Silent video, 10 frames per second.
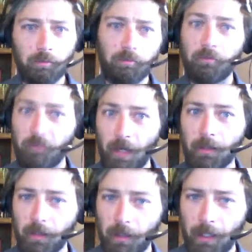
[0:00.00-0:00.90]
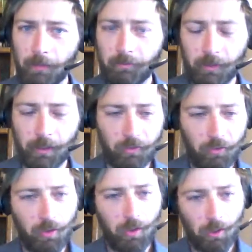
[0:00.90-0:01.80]
violent
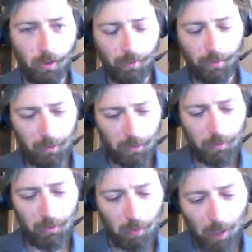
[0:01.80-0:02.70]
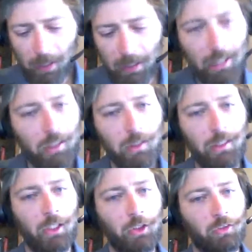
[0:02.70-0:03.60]
conflict,
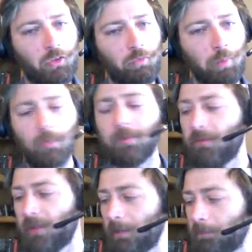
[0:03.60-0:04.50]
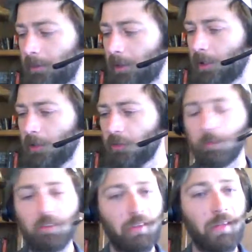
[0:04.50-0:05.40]
indications of both of them. So
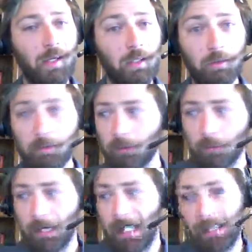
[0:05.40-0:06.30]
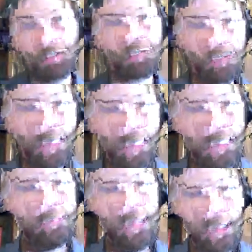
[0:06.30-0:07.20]
we actually see that
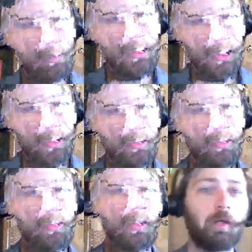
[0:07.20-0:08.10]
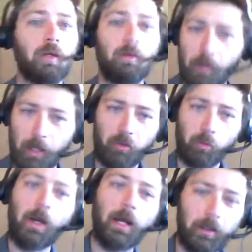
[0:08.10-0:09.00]
in the images, as
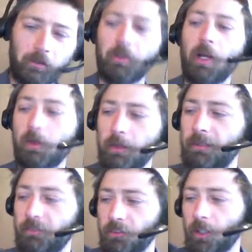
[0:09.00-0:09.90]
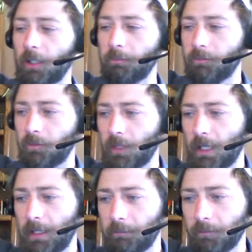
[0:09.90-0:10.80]
well as know it from
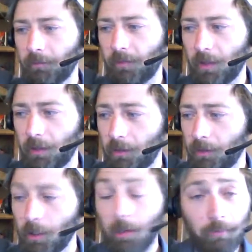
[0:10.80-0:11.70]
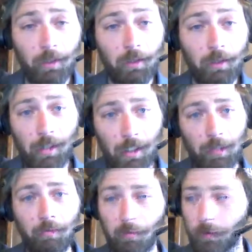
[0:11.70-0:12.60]
the written
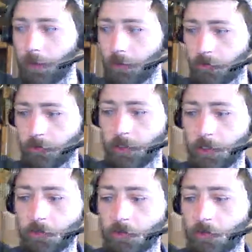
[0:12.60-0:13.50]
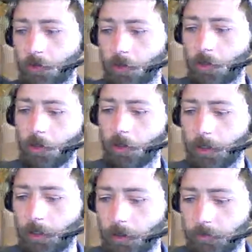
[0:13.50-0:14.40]
and oral histories
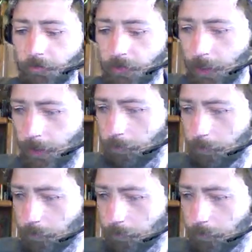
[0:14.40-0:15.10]
of the time.